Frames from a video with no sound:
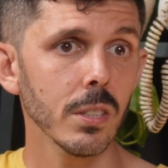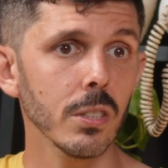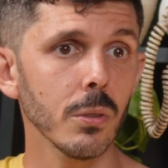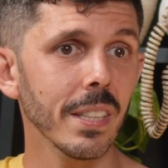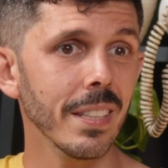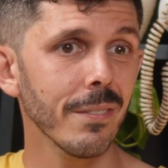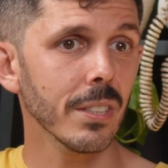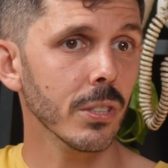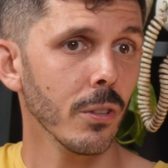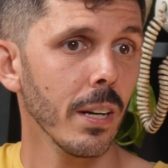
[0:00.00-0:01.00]
You can even
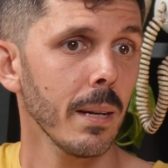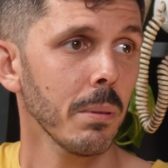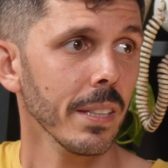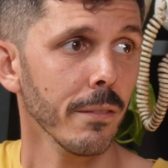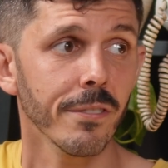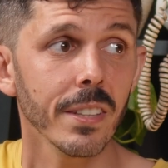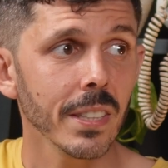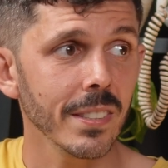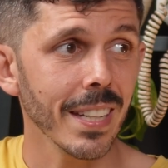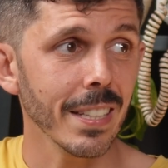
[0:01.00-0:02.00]
describe like a
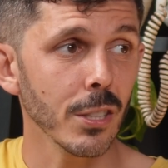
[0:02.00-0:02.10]
feeling state.